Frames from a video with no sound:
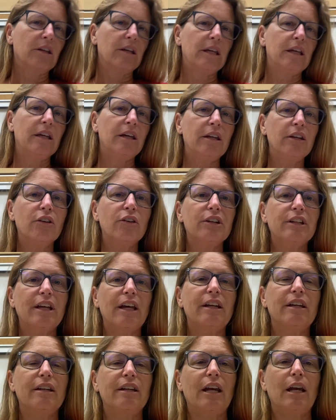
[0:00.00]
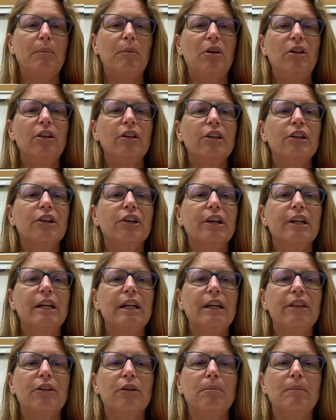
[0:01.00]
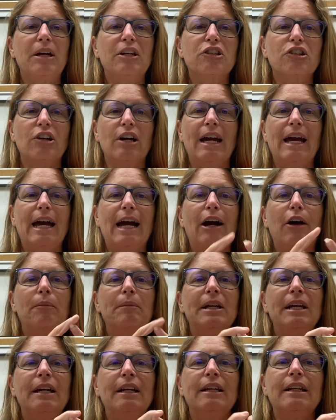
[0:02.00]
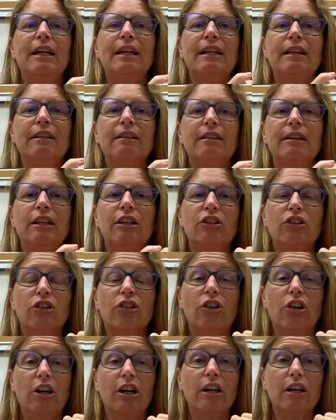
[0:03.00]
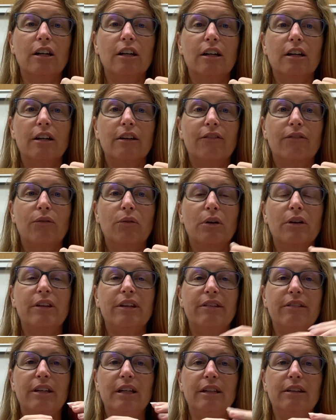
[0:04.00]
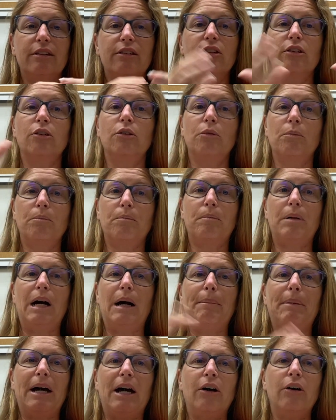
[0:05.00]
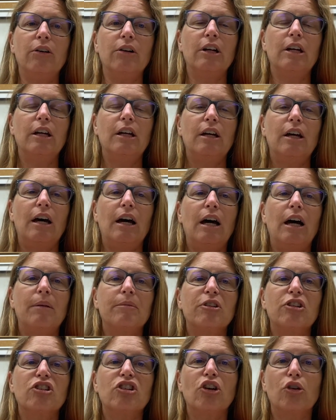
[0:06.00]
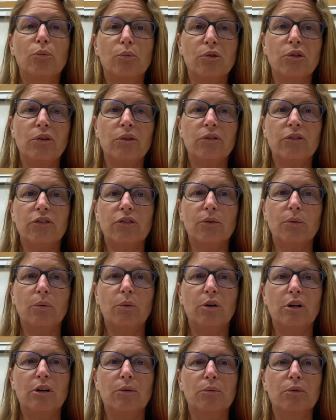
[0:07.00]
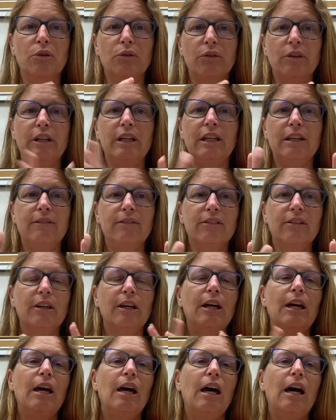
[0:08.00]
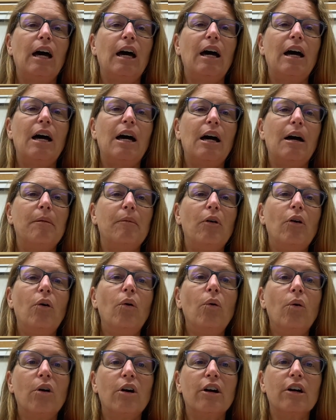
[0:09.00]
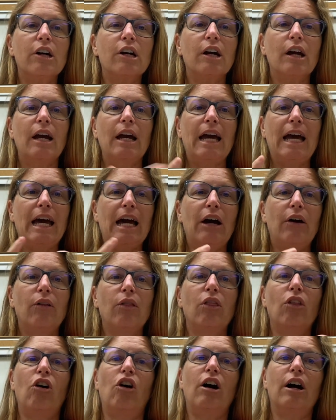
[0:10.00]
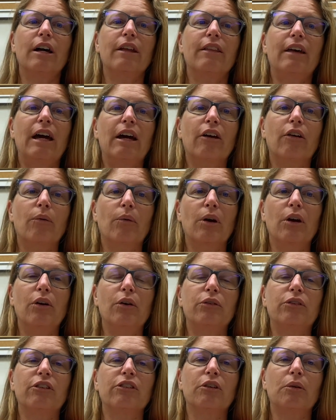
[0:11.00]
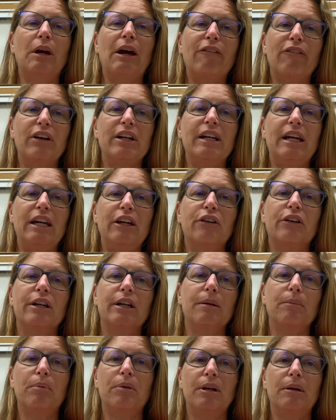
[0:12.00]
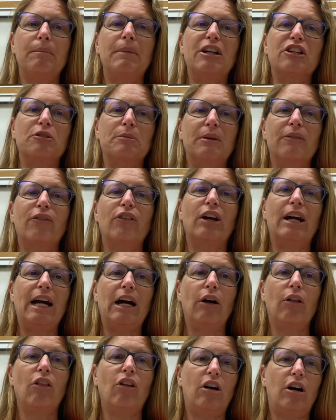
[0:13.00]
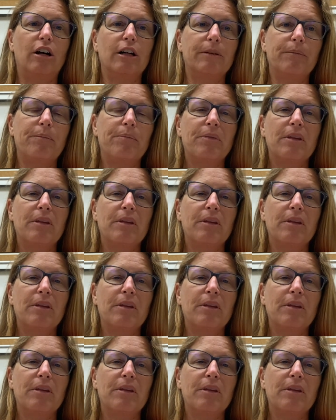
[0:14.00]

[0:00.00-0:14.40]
In your data table, you're going to either measure how many days it took for the seeds to pop out, to show roots or root leaves, or how long that grows. And so every day you're going to put a measurement for how long.